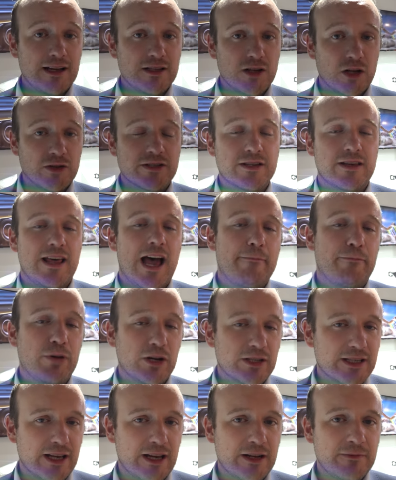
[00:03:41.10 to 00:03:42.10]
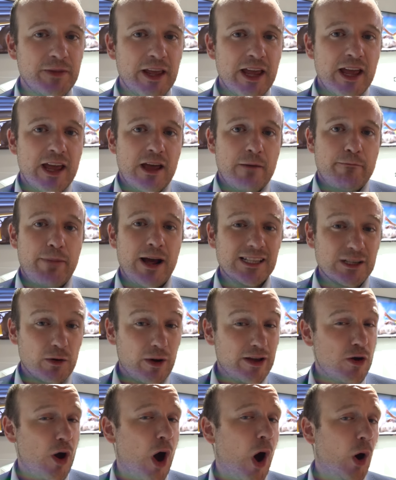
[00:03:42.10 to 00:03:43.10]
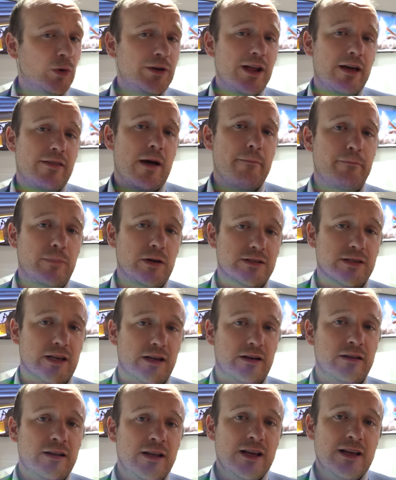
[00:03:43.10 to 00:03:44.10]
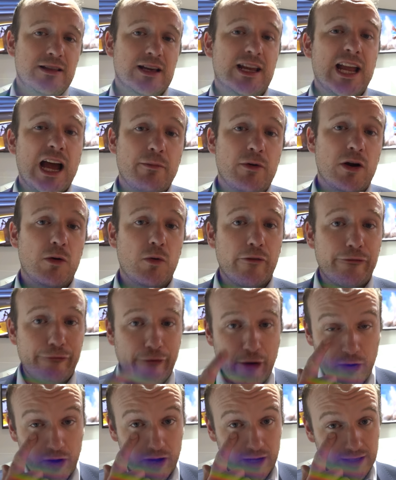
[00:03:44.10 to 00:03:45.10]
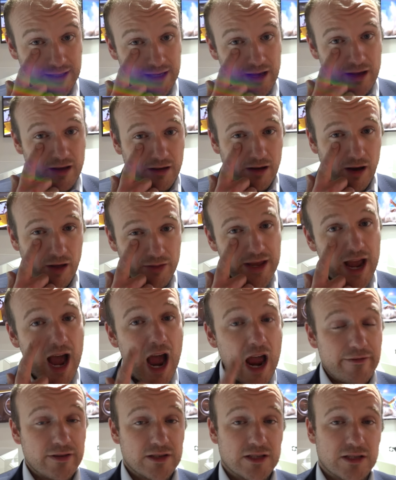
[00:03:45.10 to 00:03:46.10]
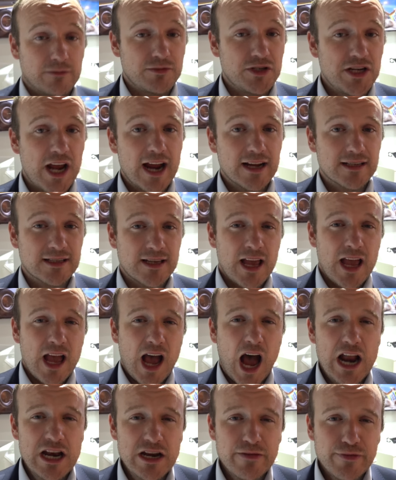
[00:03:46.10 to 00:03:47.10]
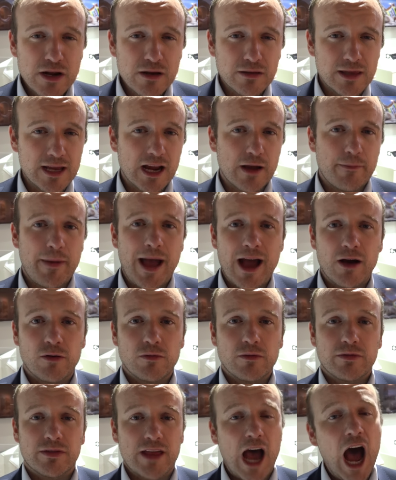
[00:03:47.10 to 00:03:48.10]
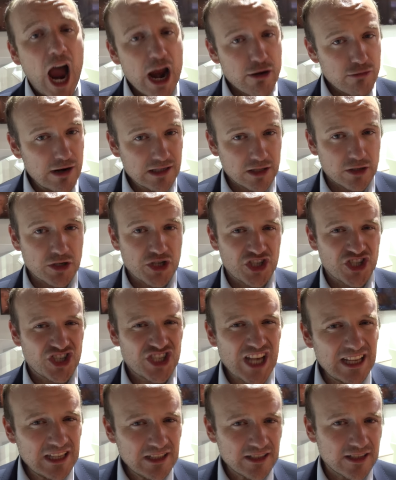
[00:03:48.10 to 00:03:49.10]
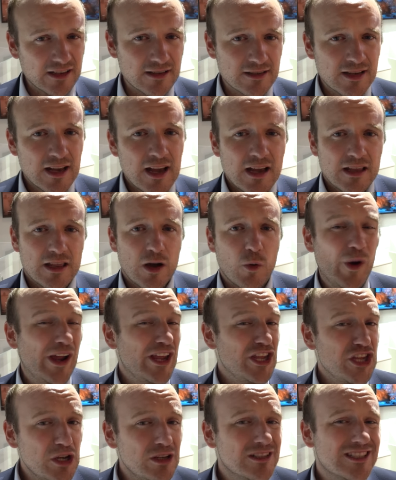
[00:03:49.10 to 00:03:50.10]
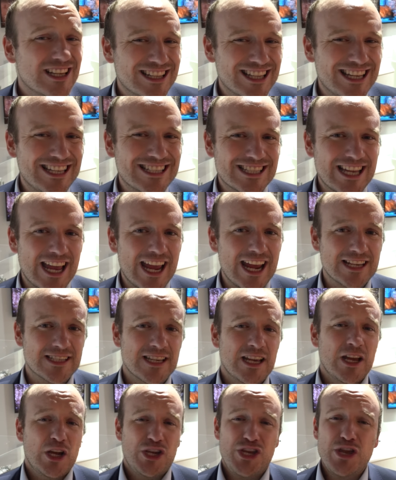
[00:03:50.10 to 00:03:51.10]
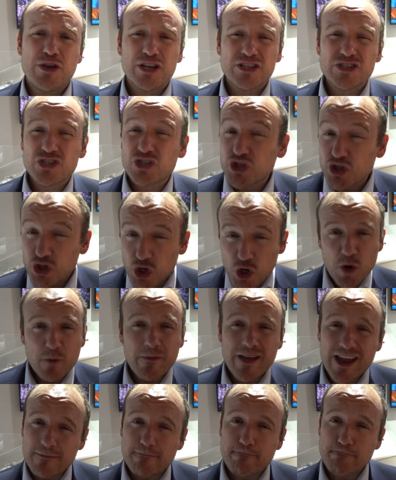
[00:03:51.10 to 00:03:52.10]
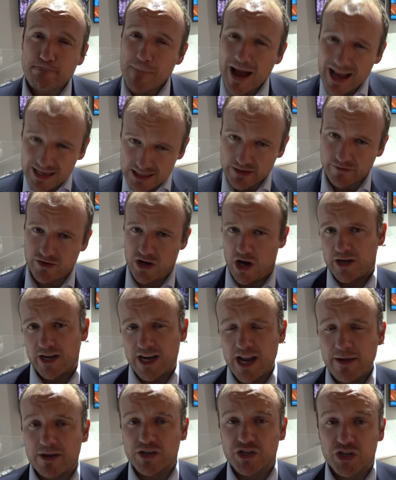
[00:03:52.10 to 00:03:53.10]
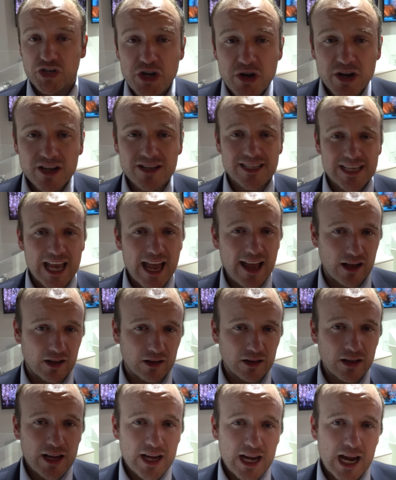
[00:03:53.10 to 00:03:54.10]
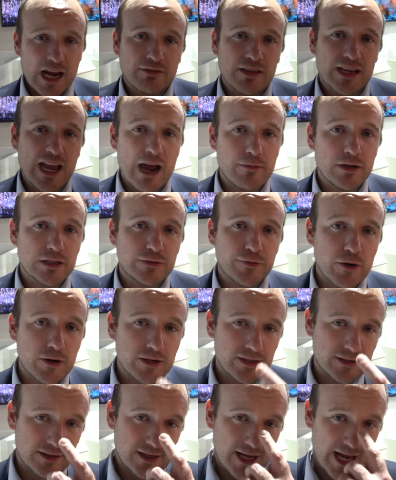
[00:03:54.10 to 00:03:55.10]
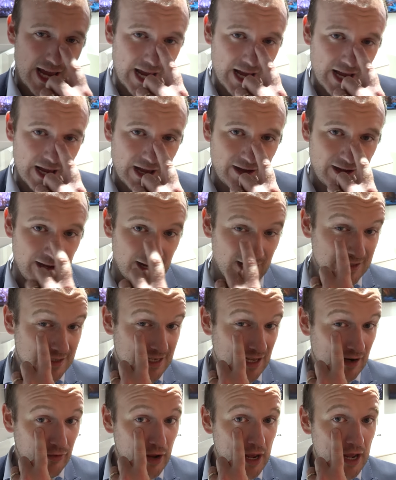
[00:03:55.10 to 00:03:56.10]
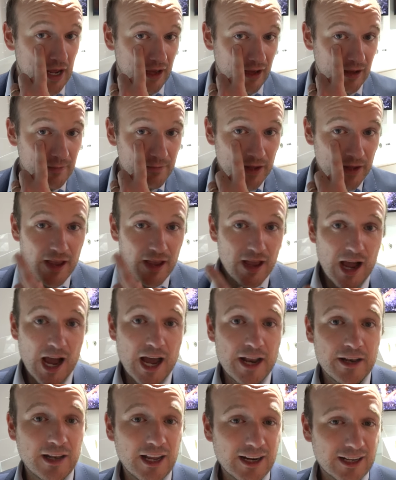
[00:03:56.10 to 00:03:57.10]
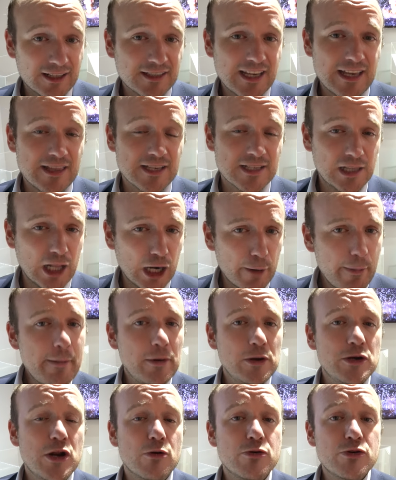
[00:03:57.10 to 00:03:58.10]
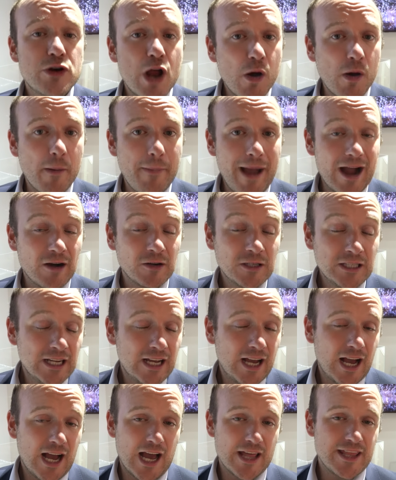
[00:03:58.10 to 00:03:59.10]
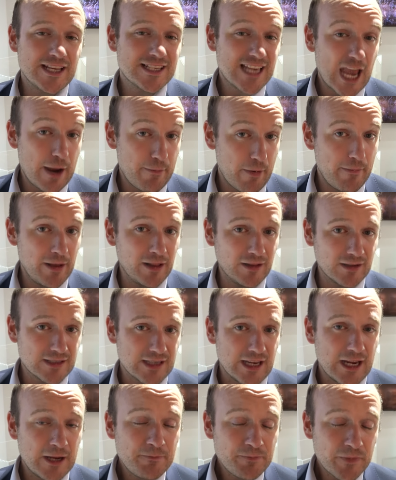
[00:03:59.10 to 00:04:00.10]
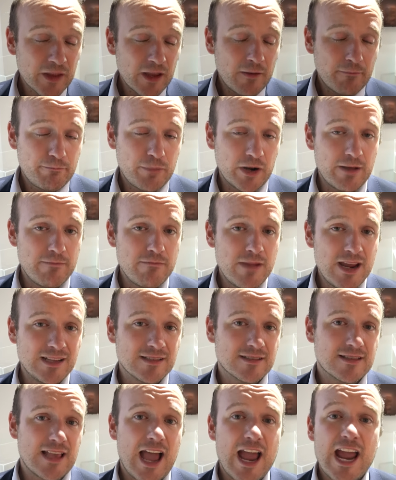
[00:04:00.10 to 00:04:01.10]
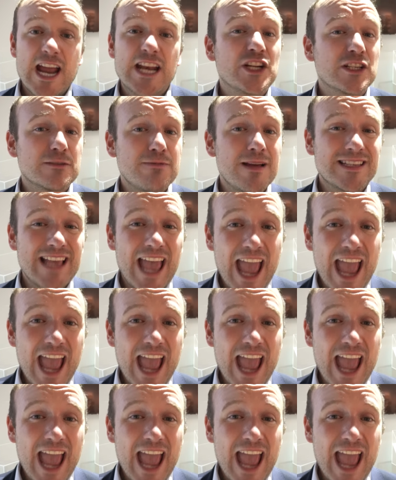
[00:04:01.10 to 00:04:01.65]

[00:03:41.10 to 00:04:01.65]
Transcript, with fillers: onto that button. Basically, while you hold down that button, the camera will focus on the eye of a subject. And if you think about the high-resolution sensors that we're using these days, you can zoom in massively on an image, and you can tell if the camera's focused here instead of here. And like I said, there's a lot of people who don't know about this capability, but it means that it just makes